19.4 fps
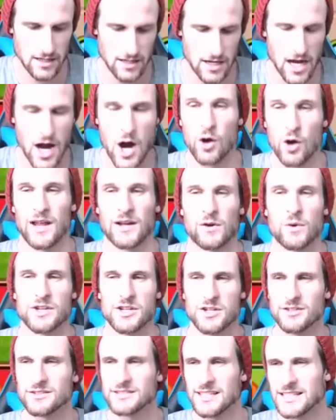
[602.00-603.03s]
Oh, like when
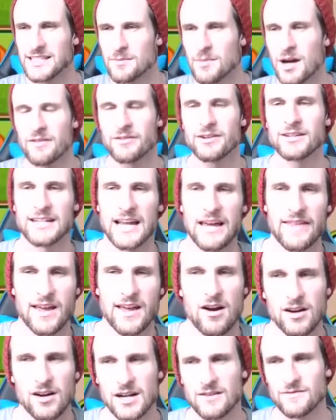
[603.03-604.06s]
you send them over? Yeah, they
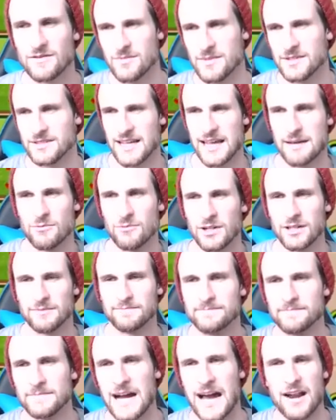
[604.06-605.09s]
all come from the same one.
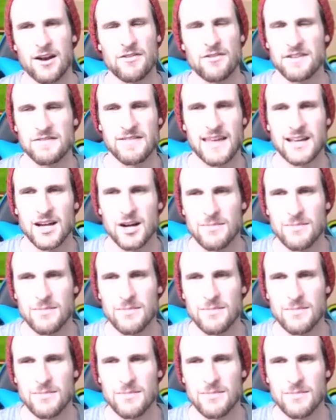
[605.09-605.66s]
I don't think they go